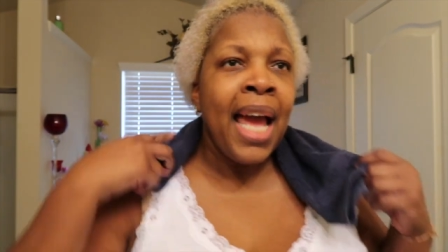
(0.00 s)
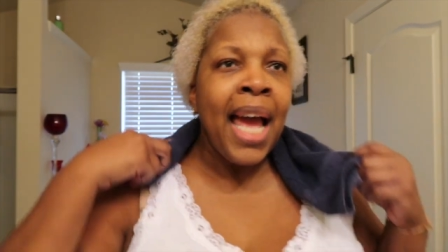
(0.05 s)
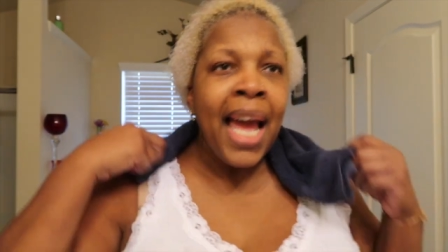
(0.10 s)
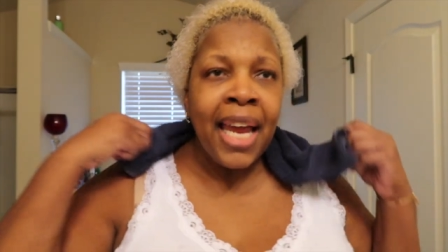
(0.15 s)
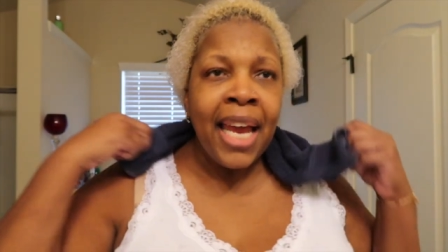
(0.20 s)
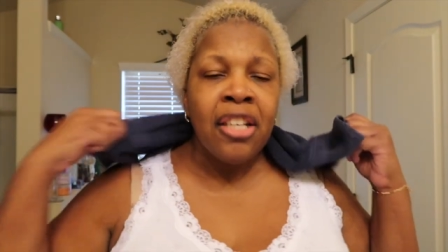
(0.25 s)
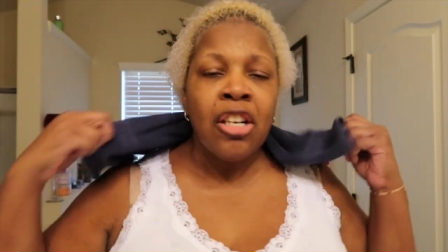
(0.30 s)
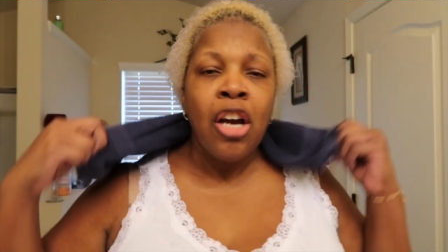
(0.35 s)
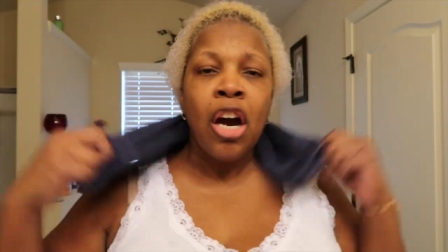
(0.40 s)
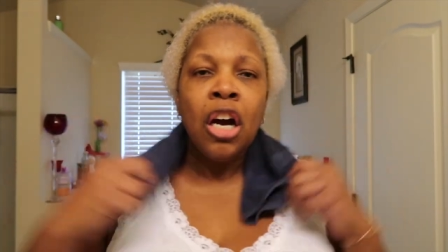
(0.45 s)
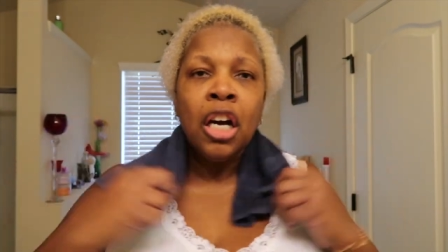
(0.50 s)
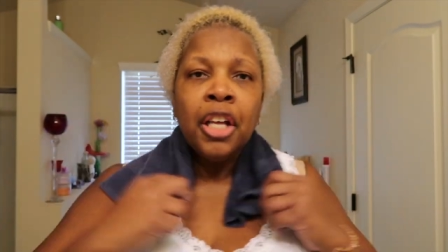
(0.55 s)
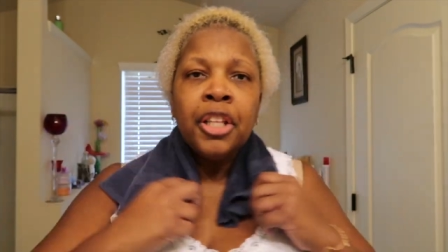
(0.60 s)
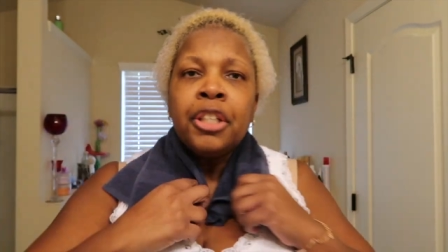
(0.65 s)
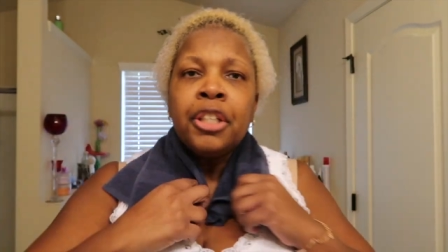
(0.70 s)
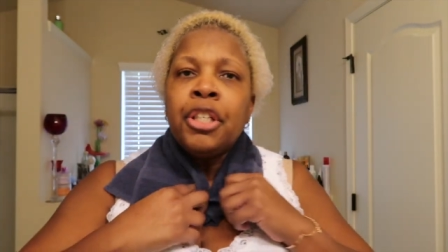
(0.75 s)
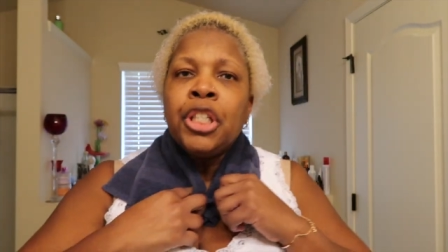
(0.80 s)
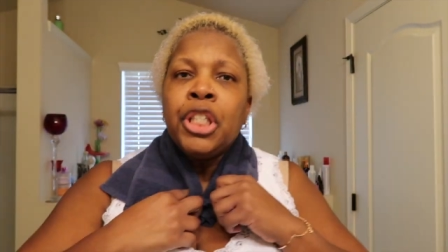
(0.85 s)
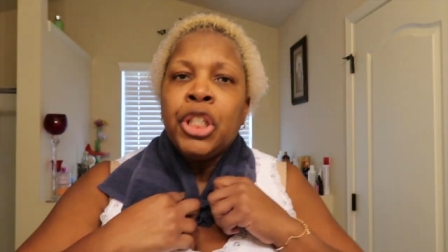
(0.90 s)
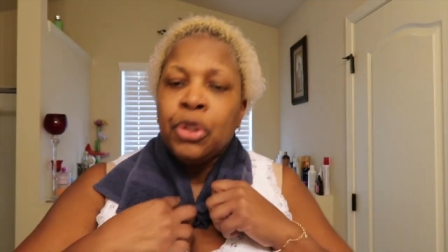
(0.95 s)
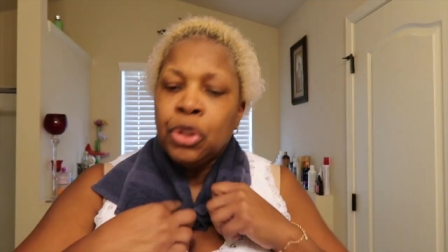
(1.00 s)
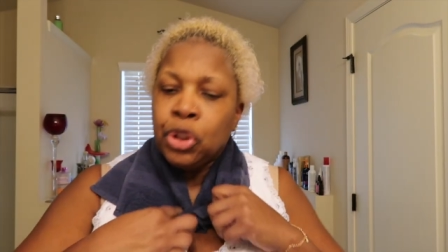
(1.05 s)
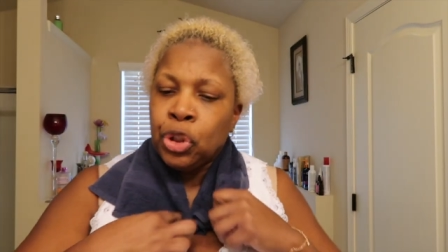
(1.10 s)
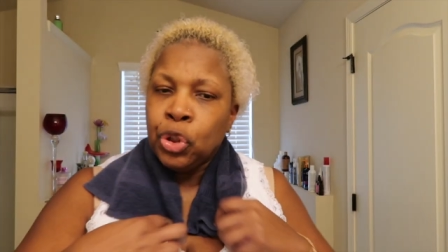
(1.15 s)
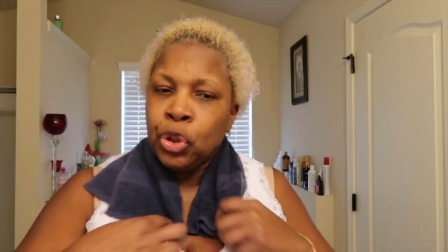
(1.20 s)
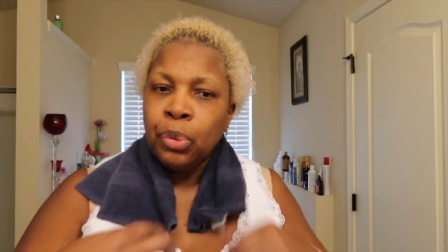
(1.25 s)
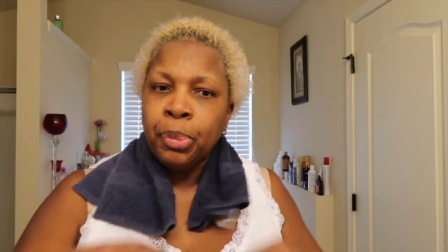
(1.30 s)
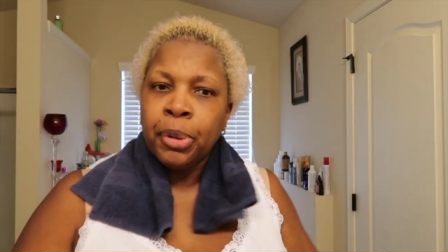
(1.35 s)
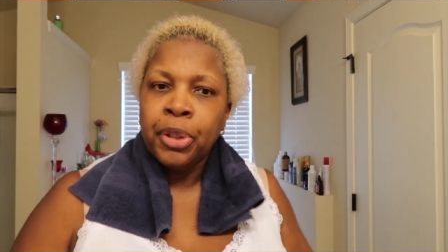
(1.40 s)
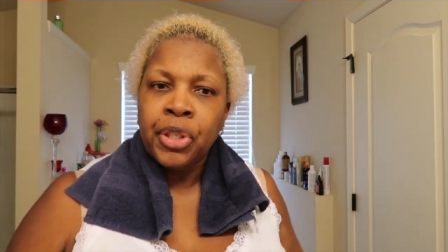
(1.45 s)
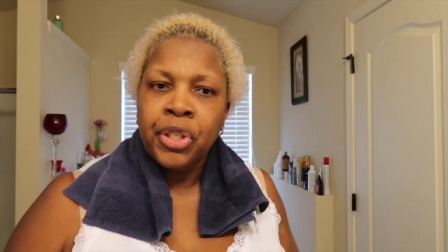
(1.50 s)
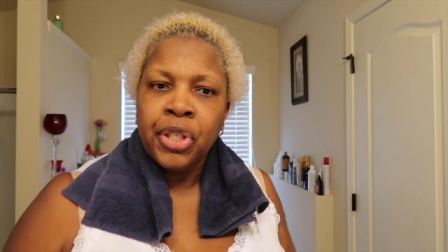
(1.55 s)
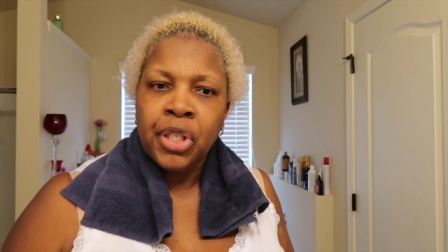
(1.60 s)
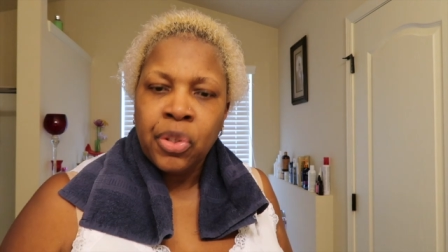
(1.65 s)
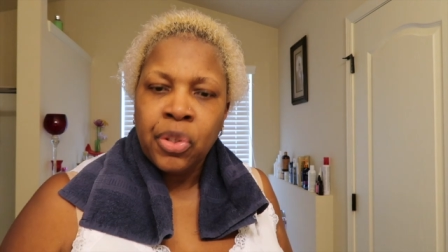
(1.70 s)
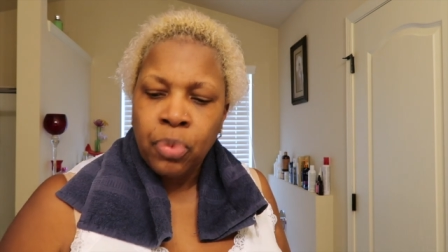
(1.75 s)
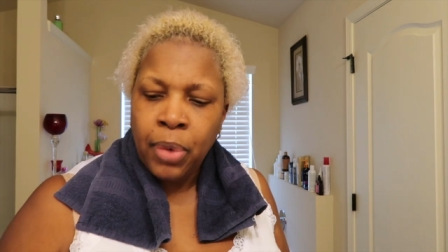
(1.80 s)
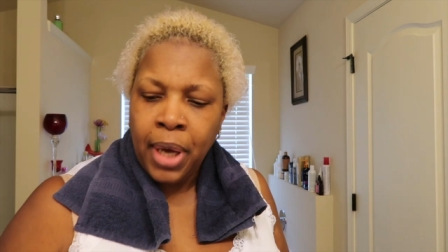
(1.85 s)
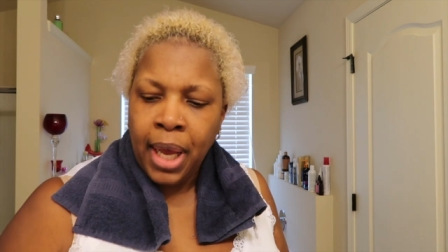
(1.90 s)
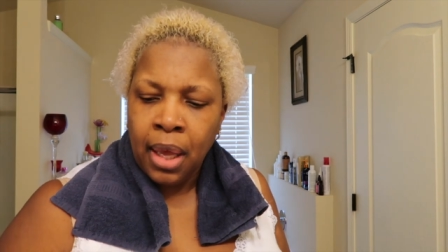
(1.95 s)
and other YouTubers
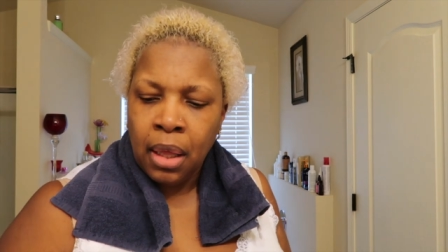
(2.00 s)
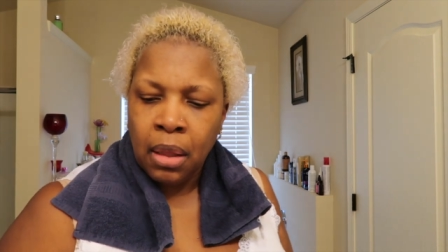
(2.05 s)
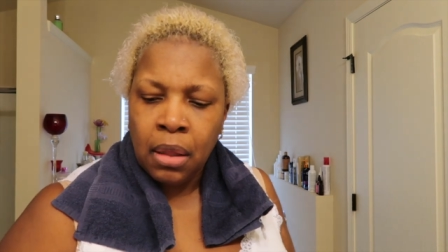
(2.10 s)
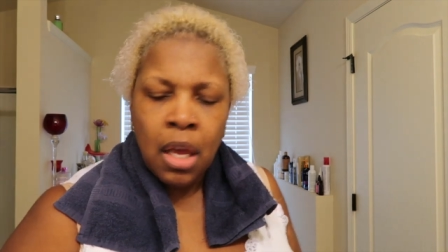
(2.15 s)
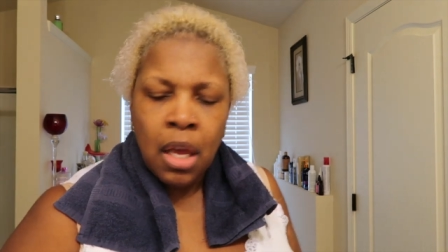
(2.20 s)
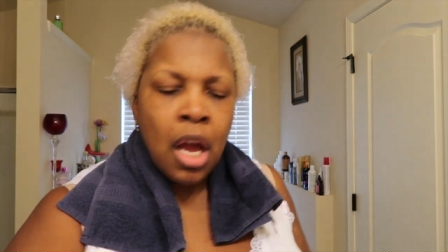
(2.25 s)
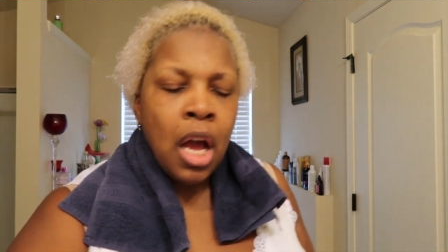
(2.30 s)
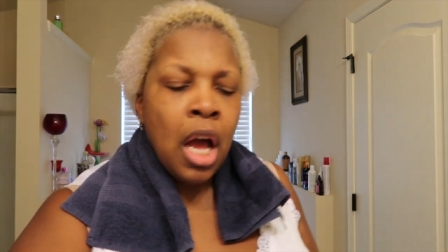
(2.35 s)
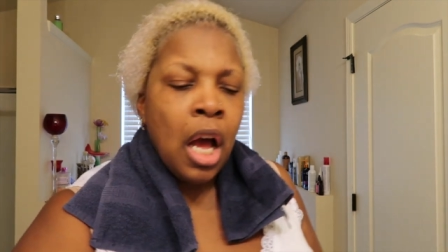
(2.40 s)
as well